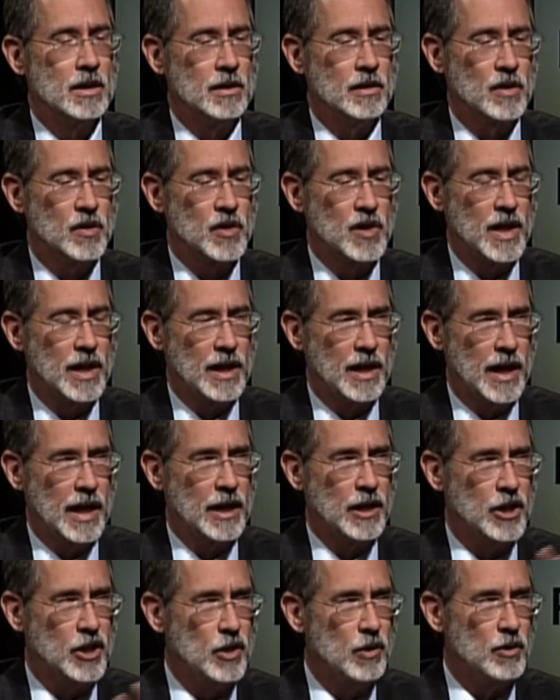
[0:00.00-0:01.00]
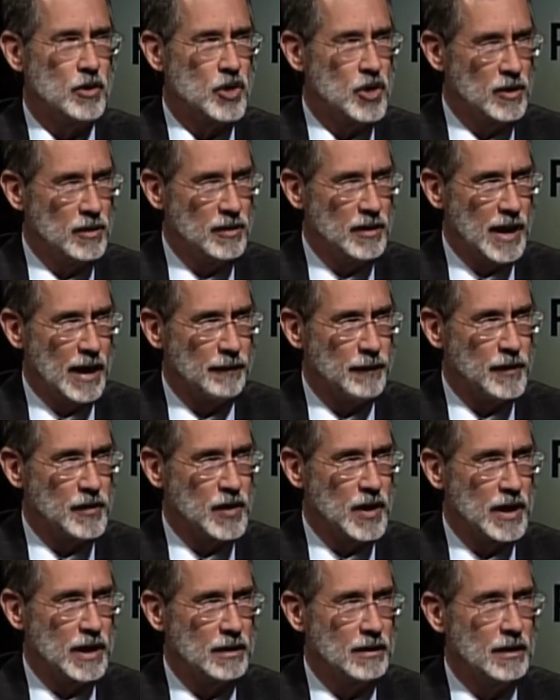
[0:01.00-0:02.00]
the state had a huge
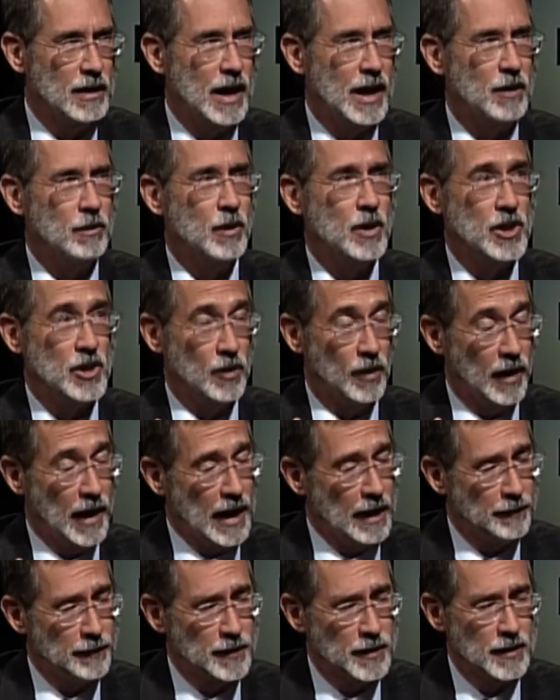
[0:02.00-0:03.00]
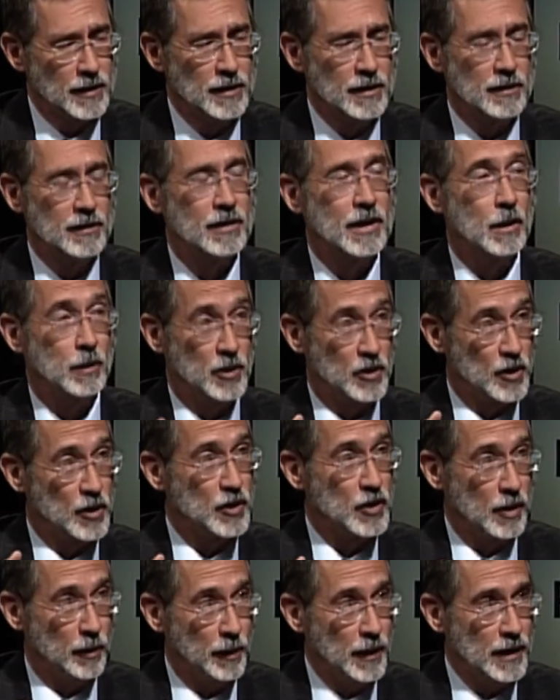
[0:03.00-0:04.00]
deficit, and when you left, there was a
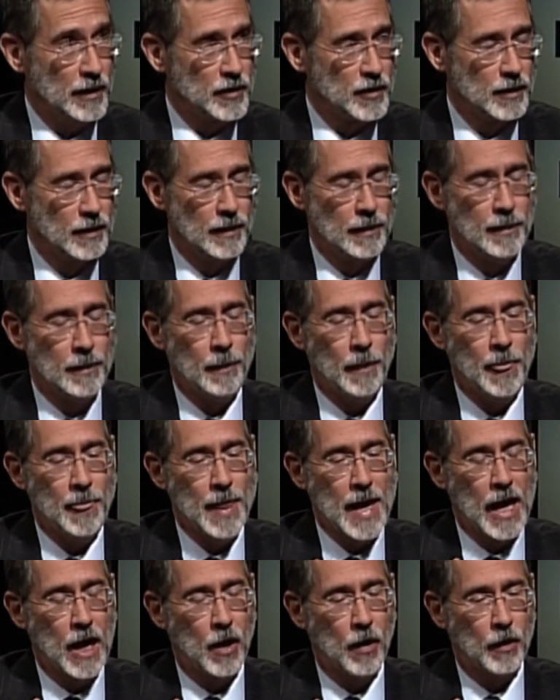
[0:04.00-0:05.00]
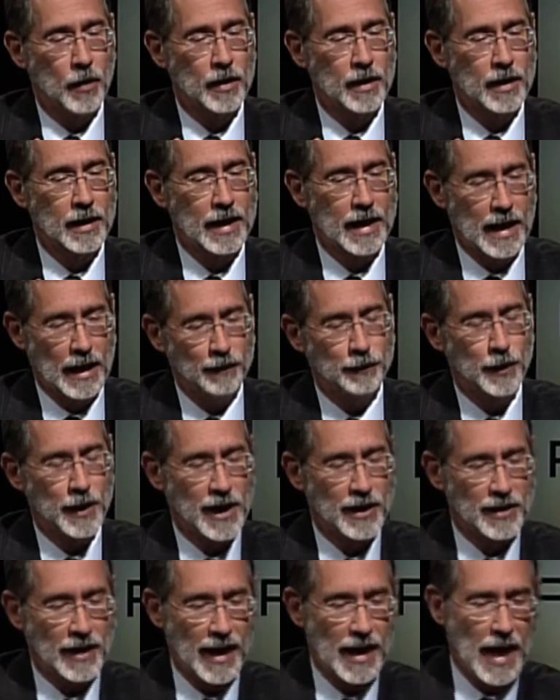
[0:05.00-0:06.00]
surplus. Now, if we
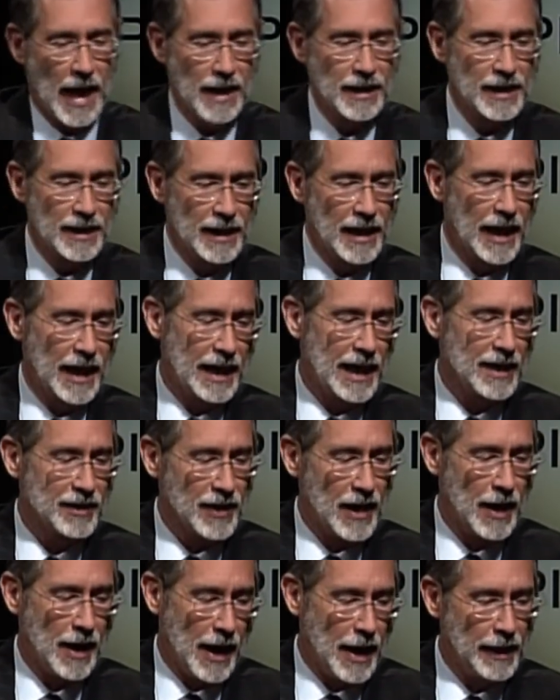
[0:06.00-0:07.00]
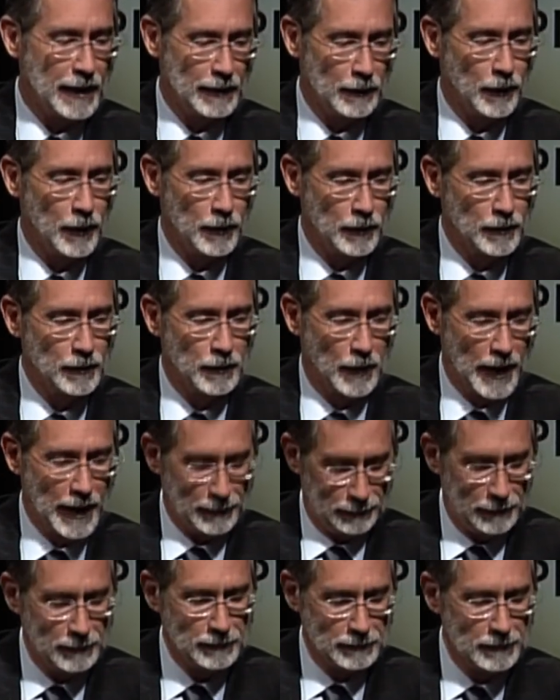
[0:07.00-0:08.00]
get, I guess I want
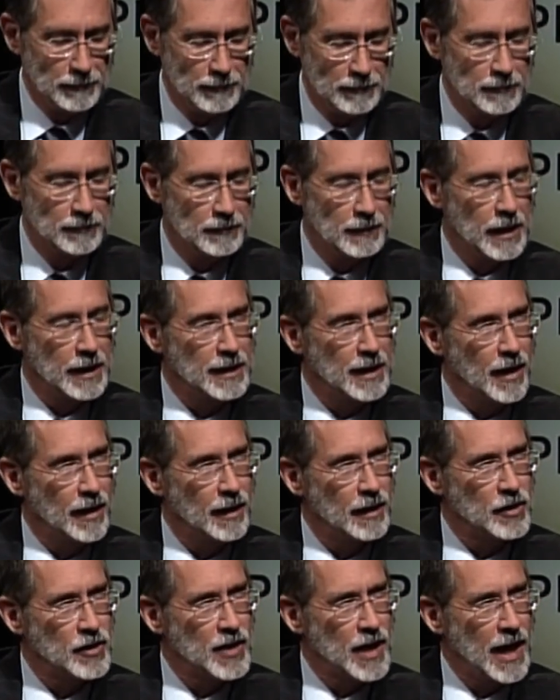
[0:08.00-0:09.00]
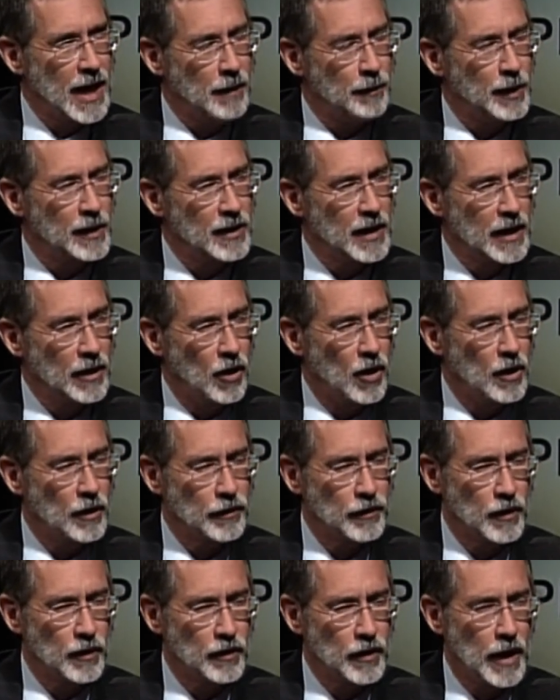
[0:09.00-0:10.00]
to acknowledge that, but then
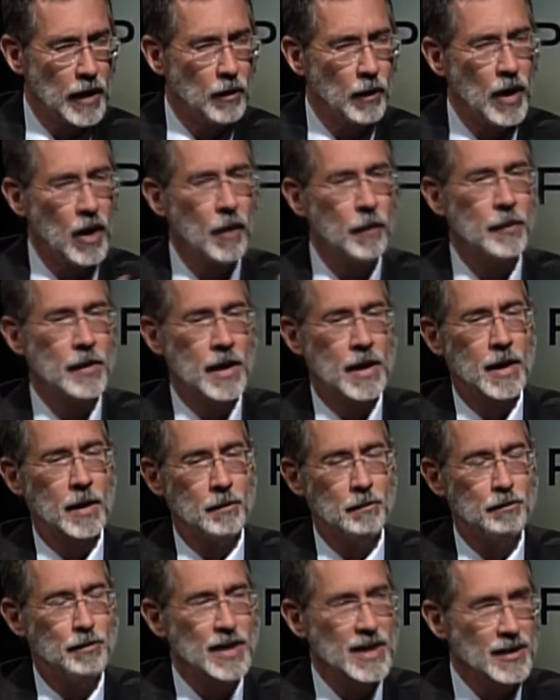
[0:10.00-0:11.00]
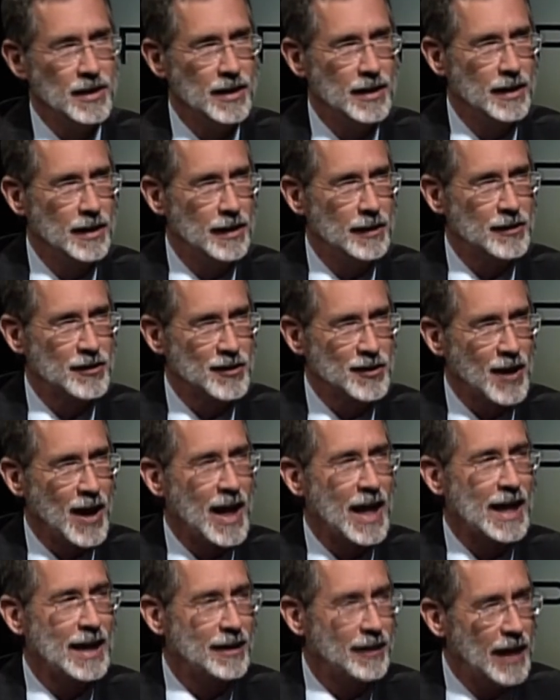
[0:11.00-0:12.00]
also say, well,
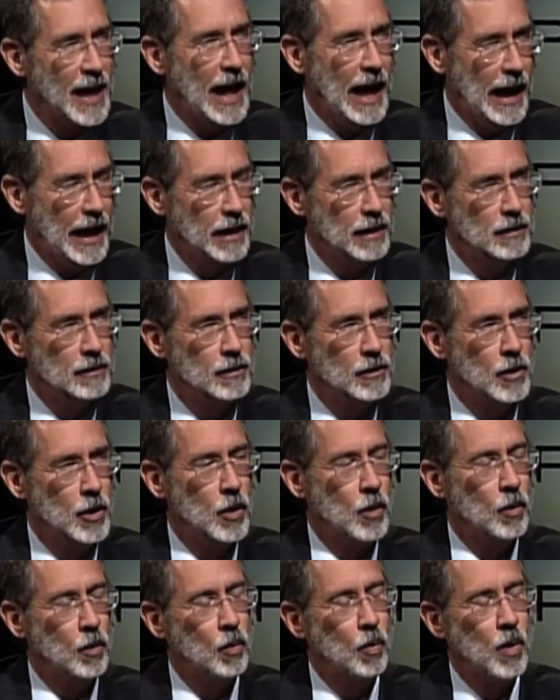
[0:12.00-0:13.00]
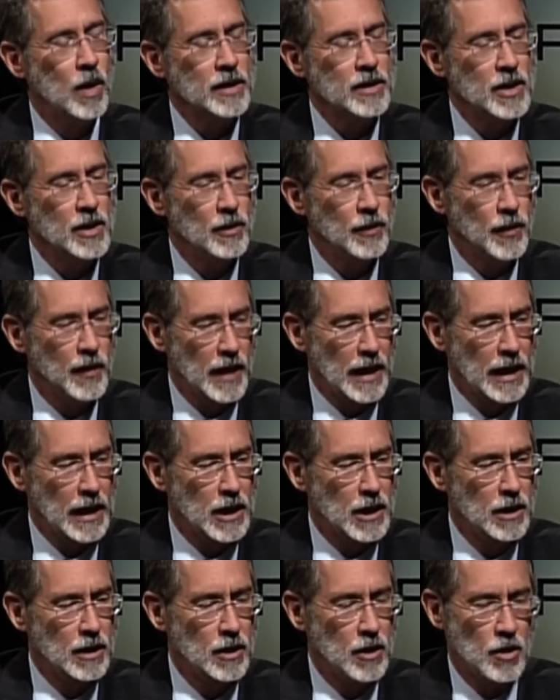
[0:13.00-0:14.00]
beside that, what do you think